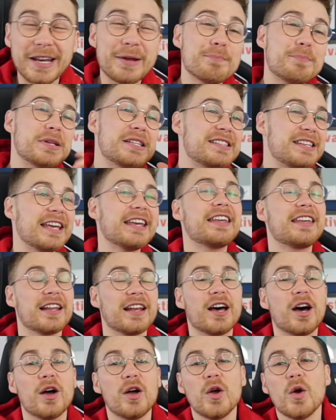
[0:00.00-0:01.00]
in
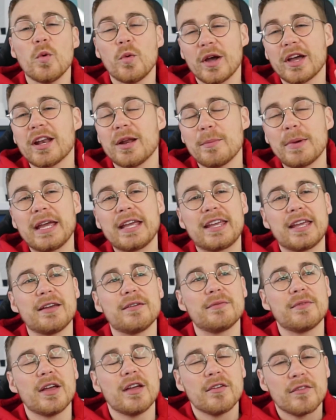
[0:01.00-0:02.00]
particular, we're going to make
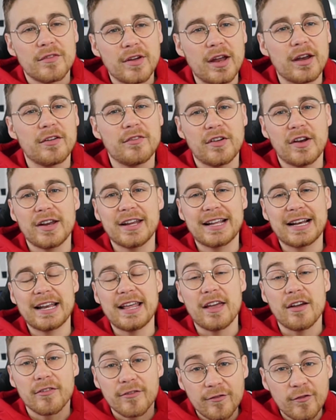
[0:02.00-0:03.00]
it very, very
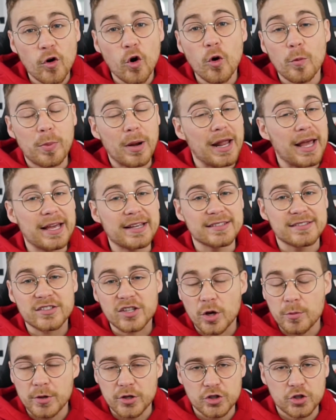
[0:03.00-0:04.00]
clear. Four players, so
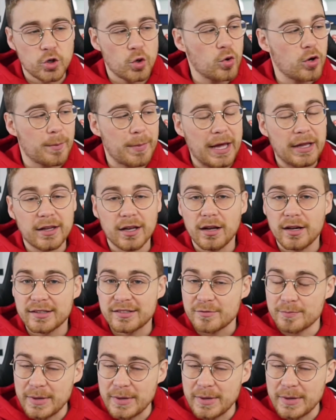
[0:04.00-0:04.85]
much talk about the likes of